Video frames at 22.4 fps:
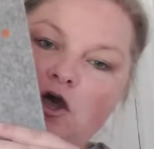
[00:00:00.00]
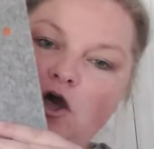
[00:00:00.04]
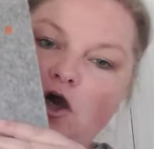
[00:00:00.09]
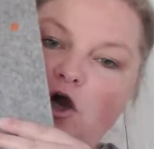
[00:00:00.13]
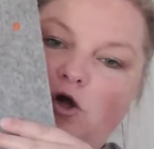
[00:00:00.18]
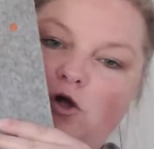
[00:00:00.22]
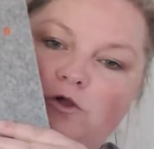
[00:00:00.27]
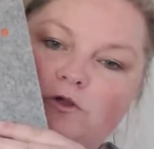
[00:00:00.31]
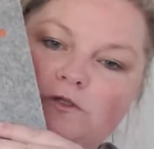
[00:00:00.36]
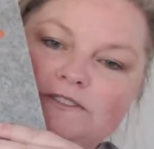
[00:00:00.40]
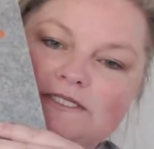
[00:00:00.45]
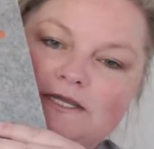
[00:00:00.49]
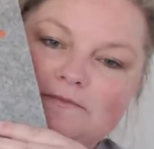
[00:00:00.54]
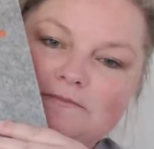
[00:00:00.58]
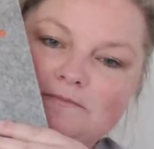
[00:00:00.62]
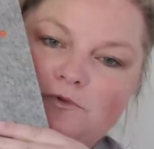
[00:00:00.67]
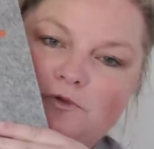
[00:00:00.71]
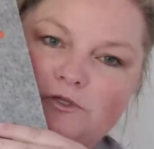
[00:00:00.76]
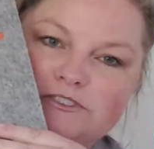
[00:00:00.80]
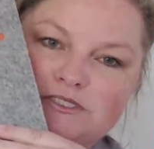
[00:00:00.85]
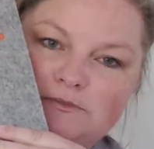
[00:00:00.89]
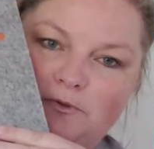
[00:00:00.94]
hold up
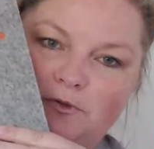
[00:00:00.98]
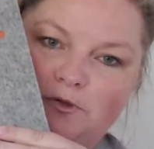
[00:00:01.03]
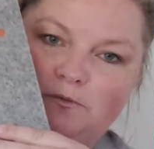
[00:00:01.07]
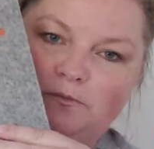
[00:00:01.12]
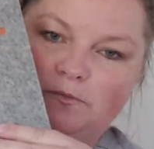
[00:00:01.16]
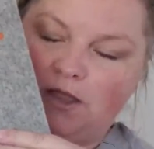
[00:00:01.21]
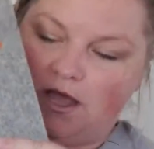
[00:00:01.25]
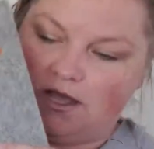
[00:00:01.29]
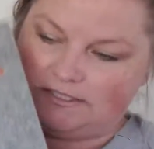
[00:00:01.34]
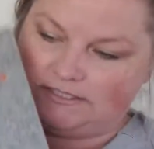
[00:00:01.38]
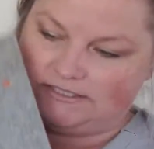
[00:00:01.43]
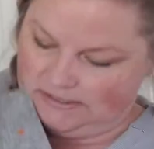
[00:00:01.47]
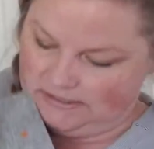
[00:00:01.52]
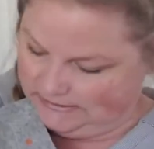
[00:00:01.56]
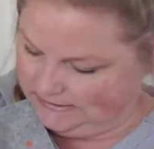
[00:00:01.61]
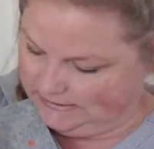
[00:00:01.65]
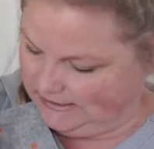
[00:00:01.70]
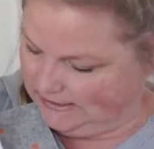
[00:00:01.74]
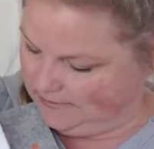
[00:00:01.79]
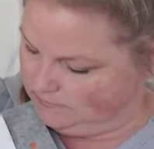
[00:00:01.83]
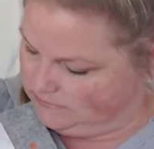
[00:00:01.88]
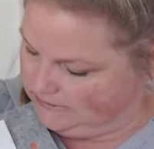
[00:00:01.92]
multiple blocks at the
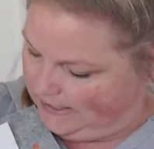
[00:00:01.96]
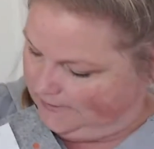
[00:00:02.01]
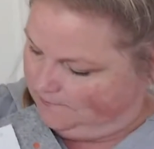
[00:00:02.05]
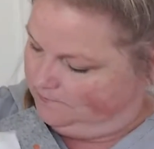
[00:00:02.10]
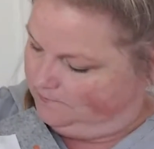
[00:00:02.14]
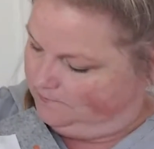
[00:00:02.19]
same time.